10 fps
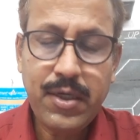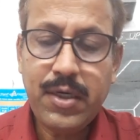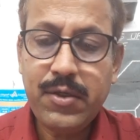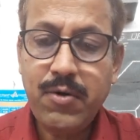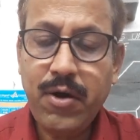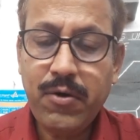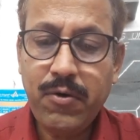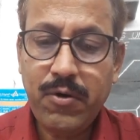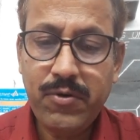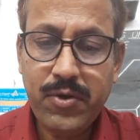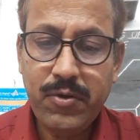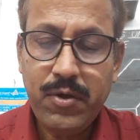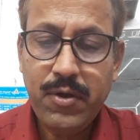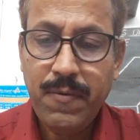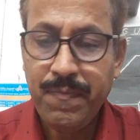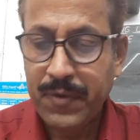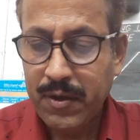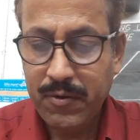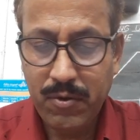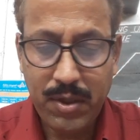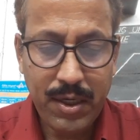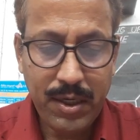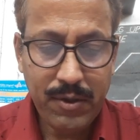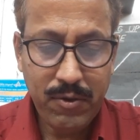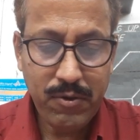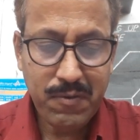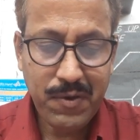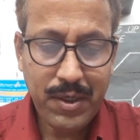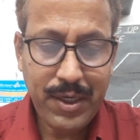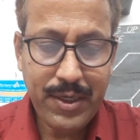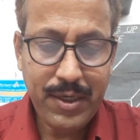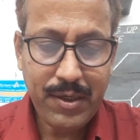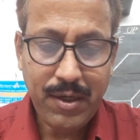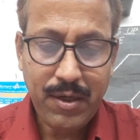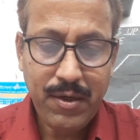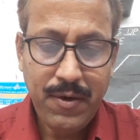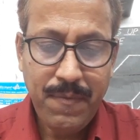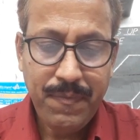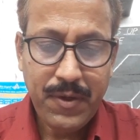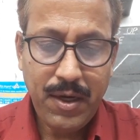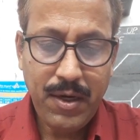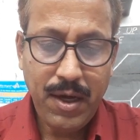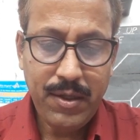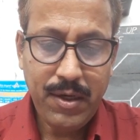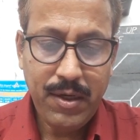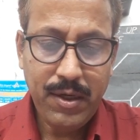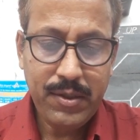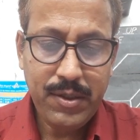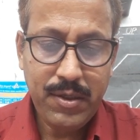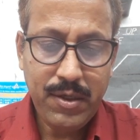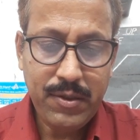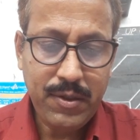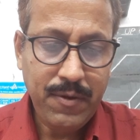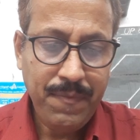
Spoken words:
It is not corrosive, so that it is used for radiator and other exchangers.